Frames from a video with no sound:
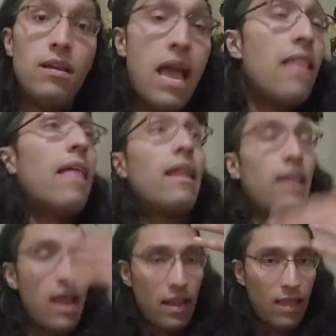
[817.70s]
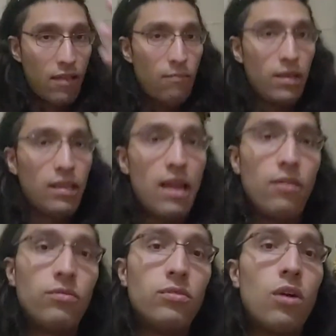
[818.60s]
and allow the
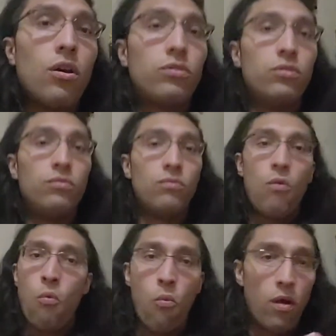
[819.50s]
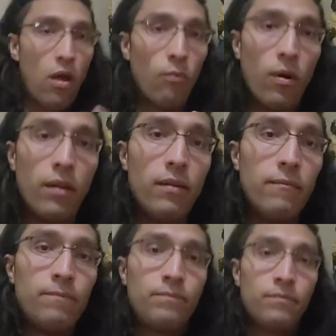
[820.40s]
misterio to talk to you one-on-one.
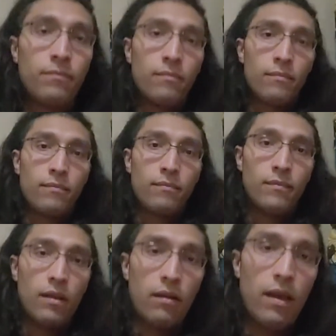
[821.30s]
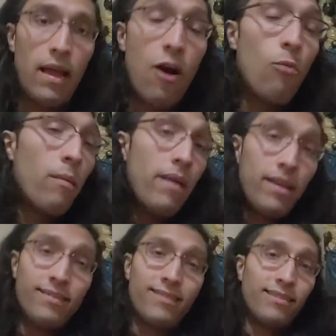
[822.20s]
Okay, I hope I'm
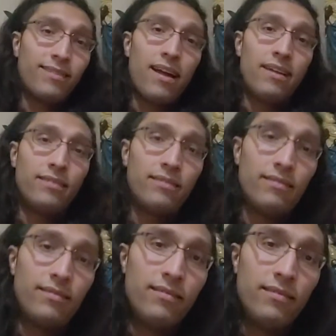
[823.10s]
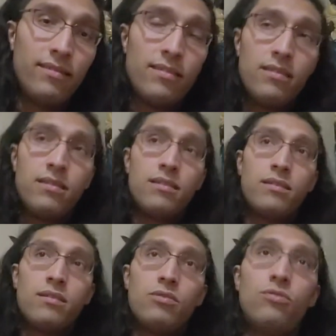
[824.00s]
making sense, guys.
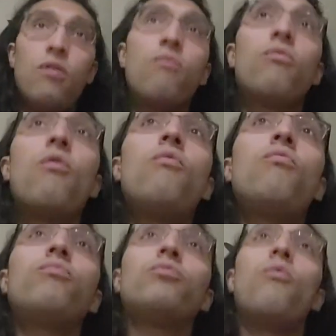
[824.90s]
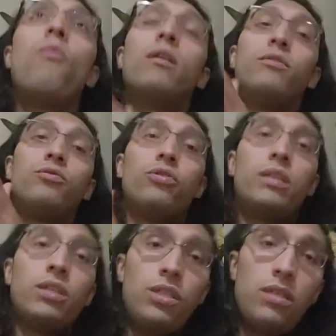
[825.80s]
You don't go to one
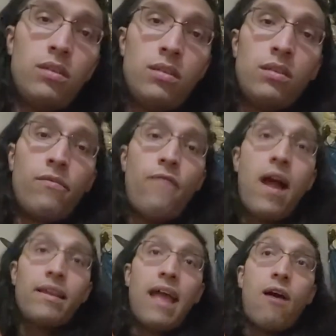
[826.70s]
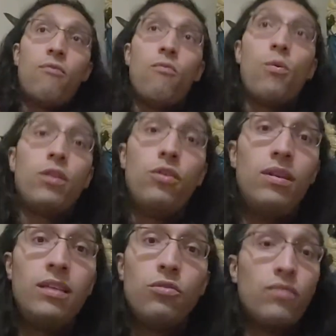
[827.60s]
tradition to find out whether you
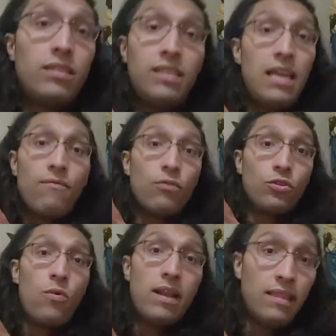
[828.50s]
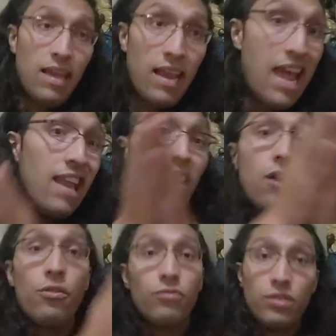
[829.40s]
need to receive or do anything in
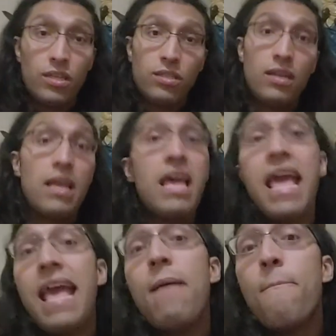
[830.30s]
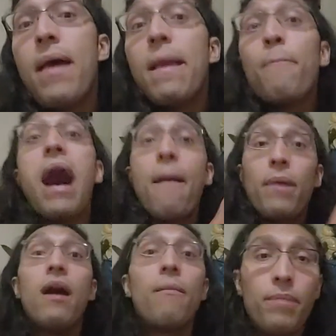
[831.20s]
another tradition. It may
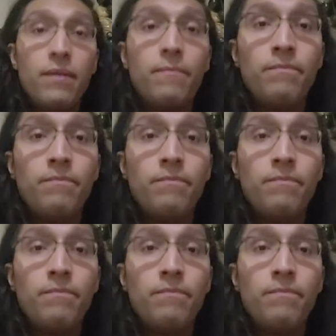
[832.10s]
pop up